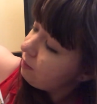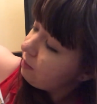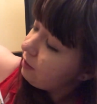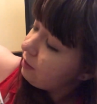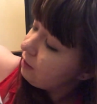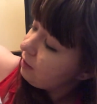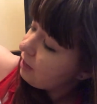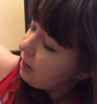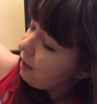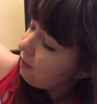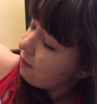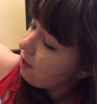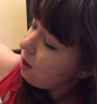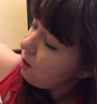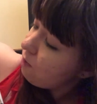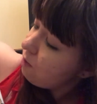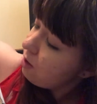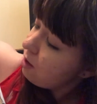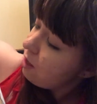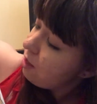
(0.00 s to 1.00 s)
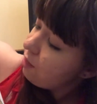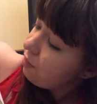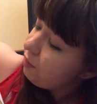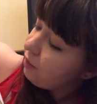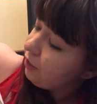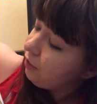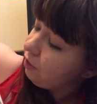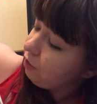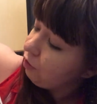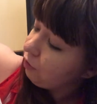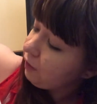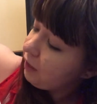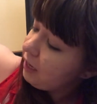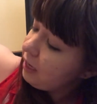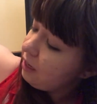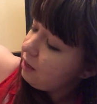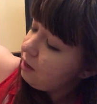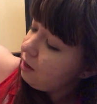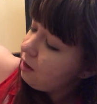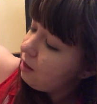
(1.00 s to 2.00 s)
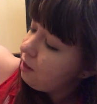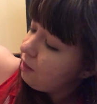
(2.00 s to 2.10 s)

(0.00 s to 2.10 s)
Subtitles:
then yellow, then green,